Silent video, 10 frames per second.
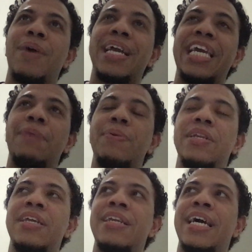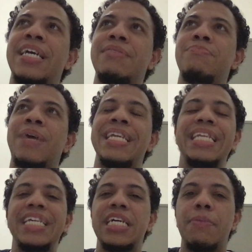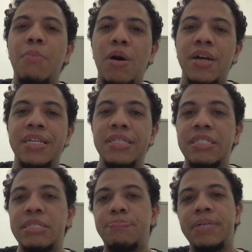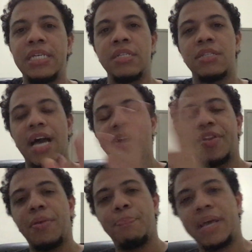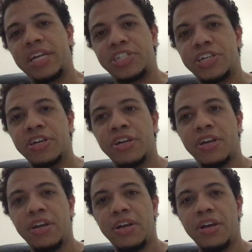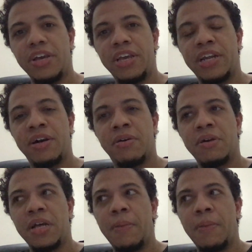by keeping it like by leading them on and just being out of the picture, you know?